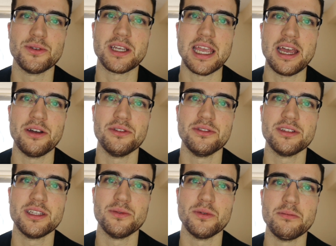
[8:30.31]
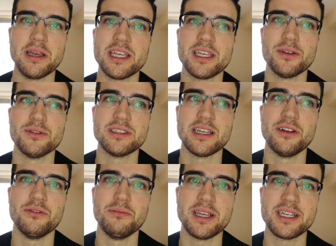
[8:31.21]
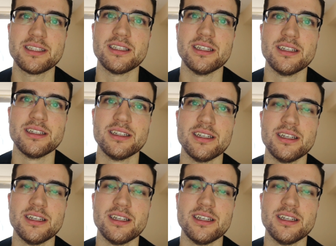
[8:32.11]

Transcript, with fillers: account that would make you a sound mixer.